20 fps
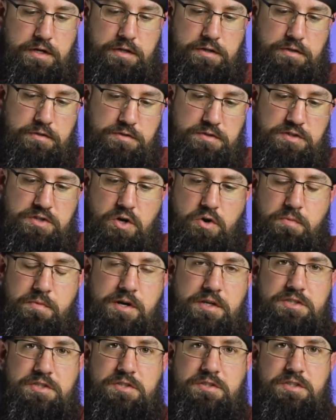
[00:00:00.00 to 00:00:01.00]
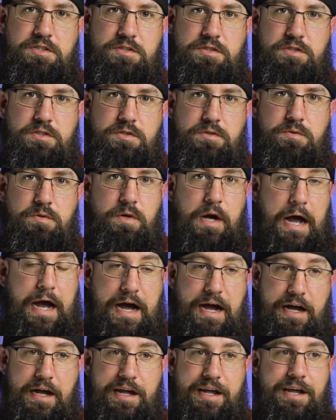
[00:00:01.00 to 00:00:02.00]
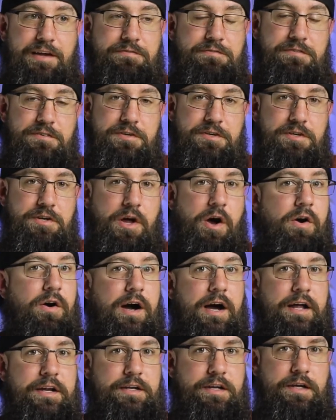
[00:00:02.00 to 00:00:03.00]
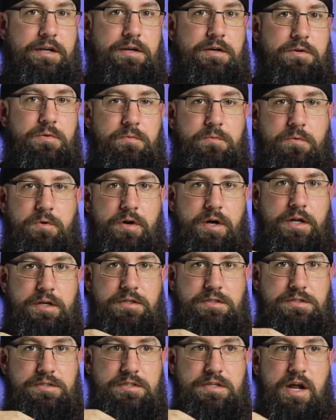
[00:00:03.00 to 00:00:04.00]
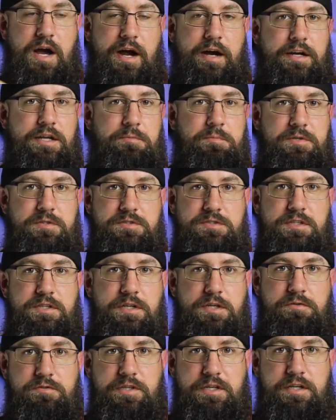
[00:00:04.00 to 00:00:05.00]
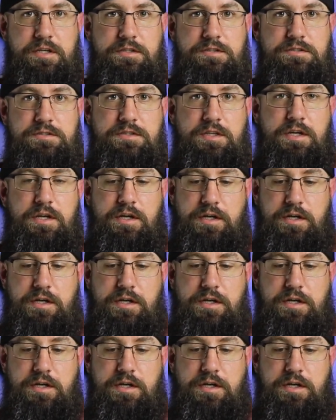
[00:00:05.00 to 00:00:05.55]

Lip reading: There's so much you can do. I have no idea what 90% of it is.